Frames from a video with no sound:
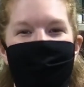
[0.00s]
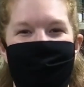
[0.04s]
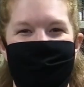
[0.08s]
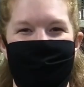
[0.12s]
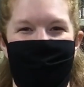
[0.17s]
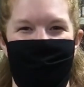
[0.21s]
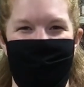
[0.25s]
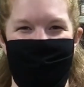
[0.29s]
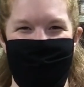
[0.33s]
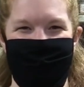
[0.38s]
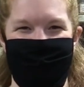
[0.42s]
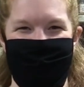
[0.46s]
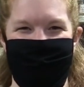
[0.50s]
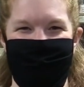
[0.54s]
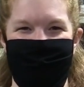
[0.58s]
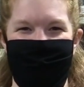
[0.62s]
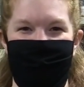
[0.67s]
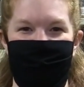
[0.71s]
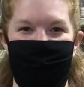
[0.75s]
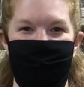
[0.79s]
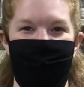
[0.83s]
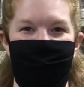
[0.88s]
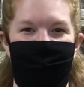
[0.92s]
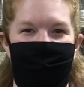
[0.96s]
excited to see
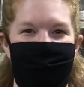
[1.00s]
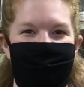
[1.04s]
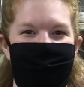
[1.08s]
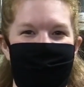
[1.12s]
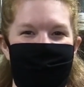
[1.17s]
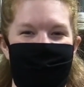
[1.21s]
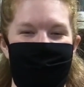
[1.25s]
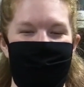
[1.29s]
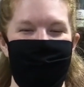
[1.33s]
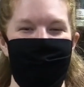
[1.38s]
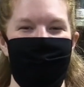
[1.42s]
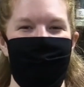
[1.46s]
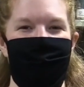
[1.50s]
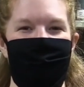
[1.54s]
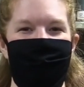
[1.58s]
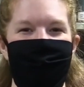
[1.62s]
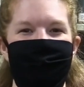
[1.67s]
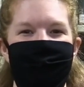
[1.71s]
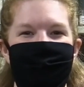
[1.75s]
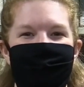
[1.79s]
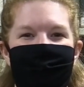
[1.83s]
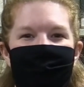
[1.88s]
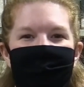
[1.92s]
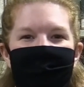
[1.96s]
them finally in
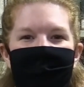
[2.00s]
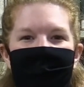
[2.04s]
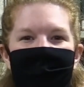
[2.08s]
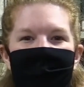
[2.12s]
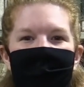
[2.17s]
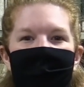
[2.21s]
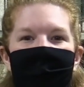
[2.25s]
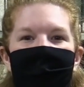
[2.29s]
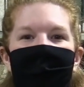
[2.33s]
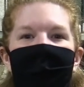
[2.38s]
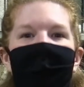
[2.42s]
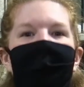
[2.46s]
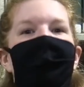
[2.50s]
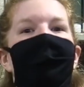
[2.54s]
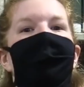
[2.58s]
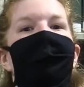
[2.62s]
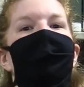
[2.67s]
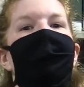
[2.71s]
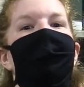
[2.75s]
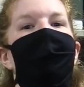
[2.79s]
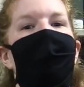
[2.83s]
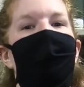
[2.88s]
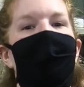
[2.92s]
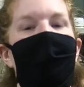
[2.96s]
place.
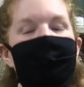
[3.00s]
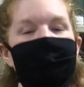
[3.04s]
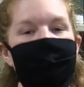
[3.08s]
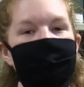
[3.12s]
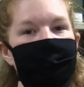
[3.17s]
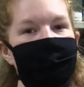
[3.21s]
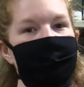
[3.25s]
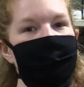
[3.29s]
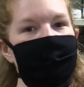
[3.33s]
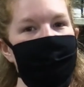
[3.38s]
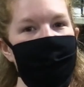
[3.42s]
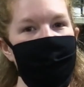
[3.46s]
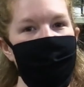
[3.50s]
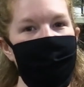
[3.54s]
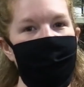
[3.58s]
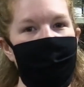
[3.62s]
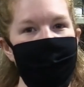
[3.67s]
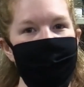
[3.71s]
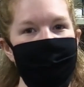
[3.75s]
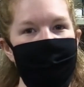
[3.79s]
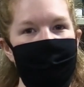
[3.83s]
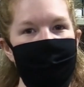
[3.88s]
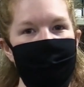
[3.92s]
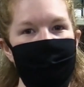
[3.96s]
As for a few
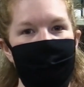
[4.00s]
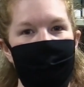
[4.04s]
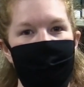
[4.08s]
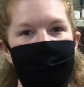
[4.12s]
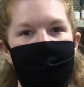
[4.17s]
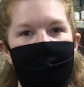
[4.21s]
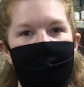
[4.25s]
updates from